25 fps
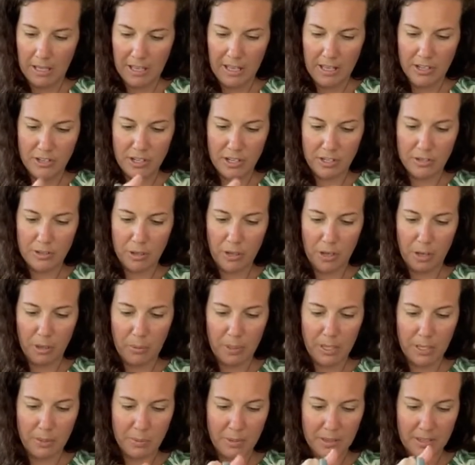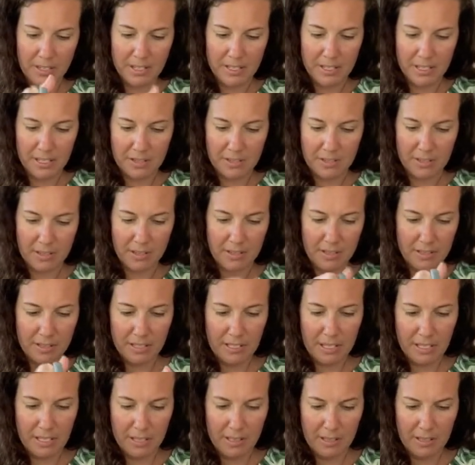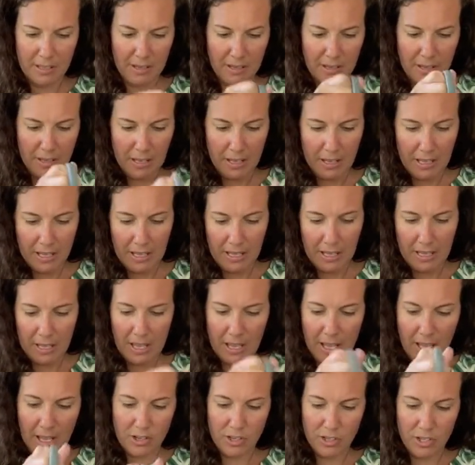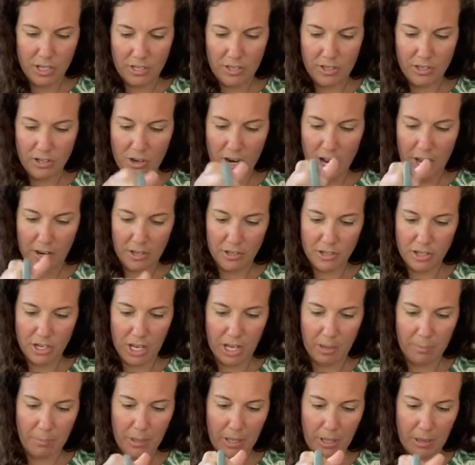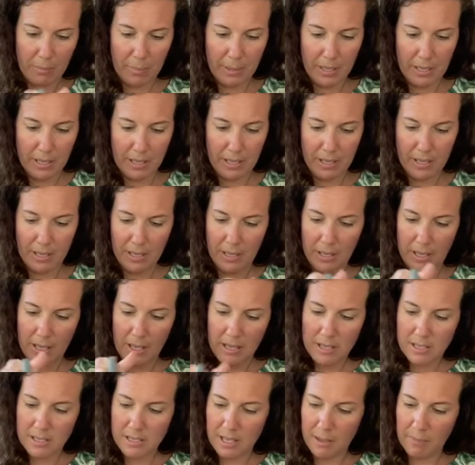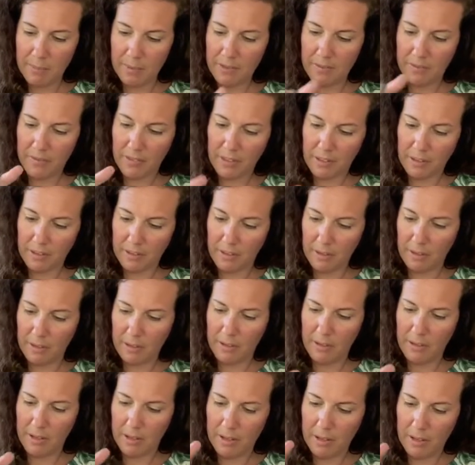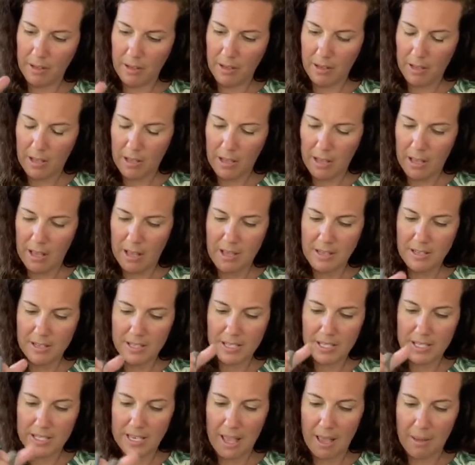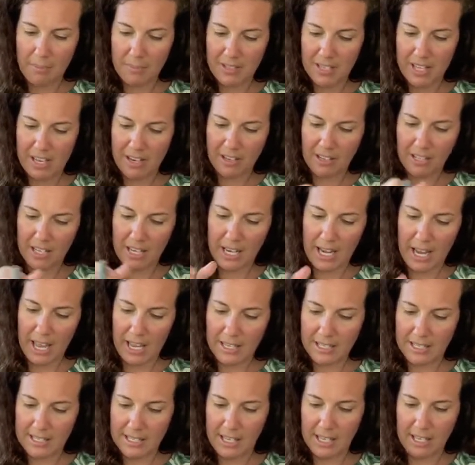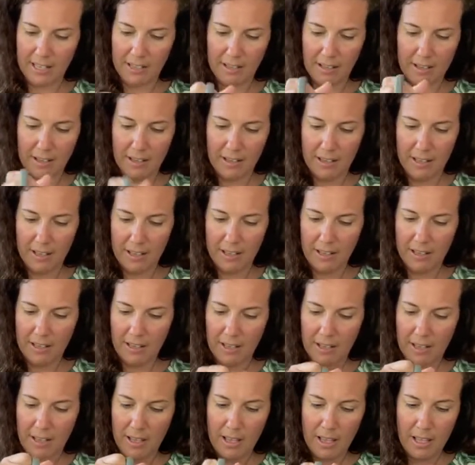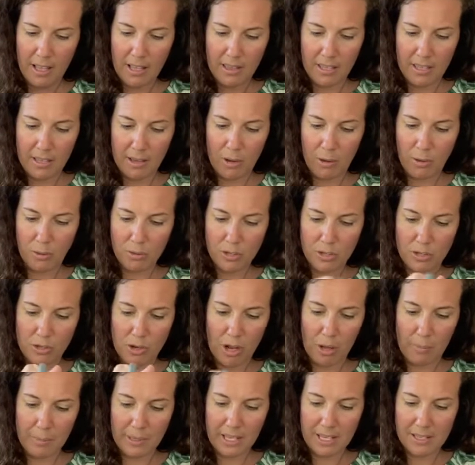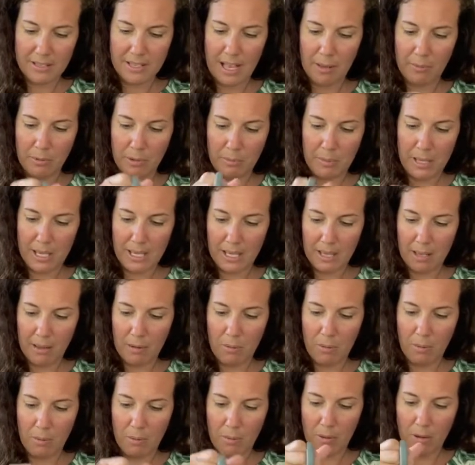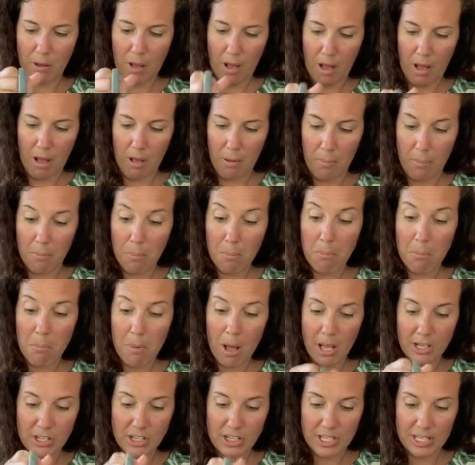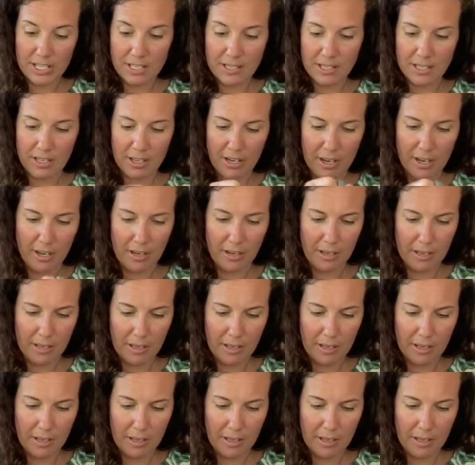just go in with the scissors and just try to chop up some of the little stems that are connecting the oat straw, because that will make it much easier